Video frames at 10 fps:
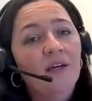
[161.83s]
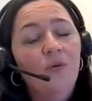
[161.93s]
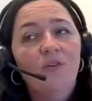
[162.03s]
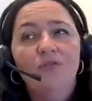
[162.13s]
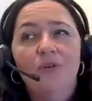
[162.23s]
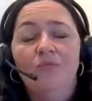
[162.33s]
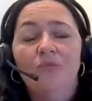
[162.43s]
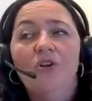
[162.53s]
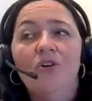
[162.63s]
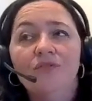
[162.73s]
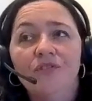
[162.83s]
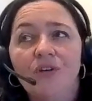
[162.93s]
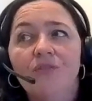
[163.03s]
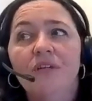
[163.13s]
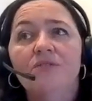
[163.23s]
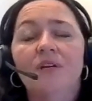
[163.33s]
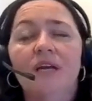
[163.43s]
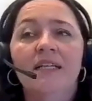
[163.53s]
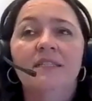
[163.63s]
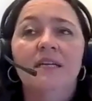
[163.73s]
We've done a lot of surveys on
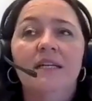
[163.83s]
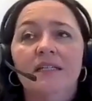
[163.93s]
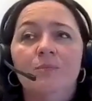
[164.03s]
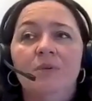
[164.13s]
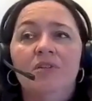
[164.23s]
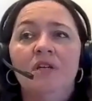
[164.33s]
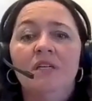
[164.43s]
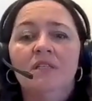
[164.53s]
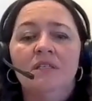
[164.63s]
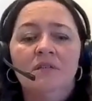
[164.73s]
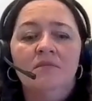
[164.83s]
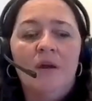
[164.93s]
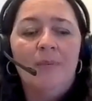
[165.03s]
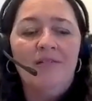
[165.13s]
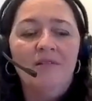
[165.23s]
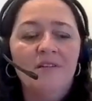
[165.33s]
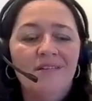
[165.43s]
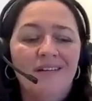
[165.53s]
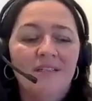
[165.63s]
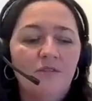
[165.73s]
candidate experience, and about
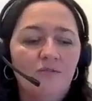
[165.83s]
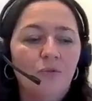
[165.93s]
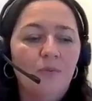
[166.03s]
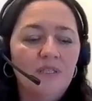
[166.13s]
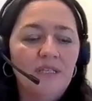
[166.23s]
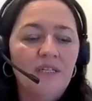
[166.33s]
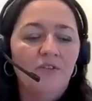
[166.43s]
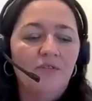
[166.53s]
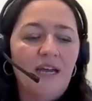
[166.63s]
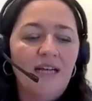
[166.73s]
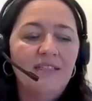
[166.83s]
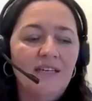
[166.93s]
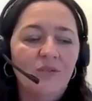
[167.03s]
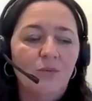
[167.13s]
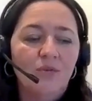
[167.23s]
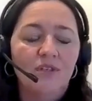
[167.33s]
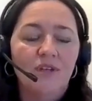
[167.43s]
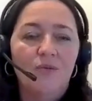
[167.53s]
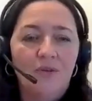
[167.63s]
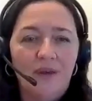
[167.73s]
94% of candidates want to
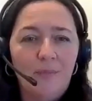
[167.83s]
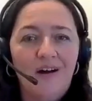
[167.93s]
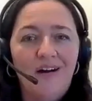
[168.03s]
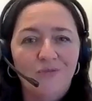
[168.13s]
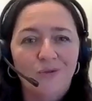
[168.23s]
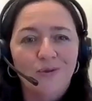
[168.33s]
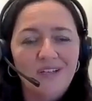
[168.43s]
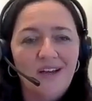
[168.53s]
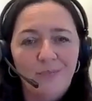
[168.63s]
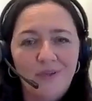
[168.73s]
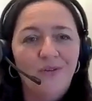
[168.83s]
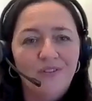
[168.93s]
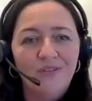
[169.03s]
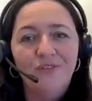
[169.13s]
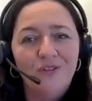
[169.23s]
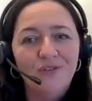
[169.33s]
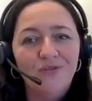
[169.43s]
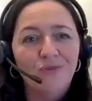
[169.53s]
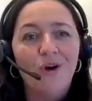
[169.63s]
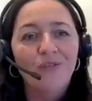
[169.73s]
know what their path looks like beyond the first
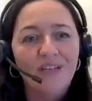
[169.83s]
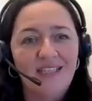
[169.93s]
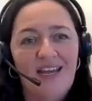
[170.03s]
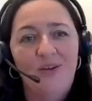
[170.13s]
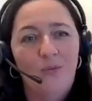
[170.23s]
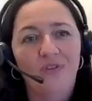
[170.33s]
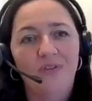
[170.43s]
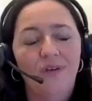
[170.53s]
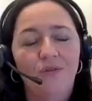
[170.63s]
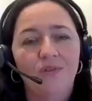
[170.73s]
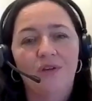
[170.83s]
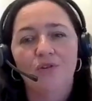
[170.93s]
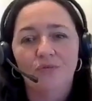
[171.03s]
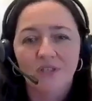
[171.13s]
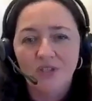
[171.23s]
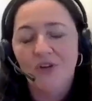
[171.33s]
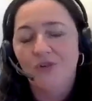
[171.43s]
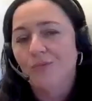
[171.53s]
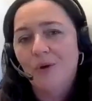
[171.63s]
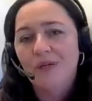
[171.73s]
role they take with you. So your
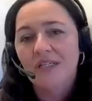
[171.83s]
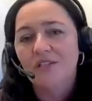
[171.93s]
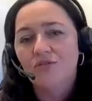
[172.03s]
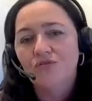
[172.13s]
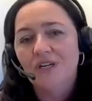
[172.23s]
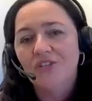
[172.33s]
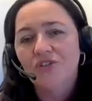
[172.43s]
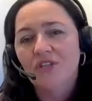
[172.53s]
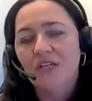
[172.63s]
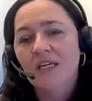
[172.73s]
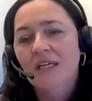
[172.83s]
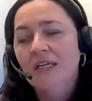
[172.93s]
internal mobility strategy.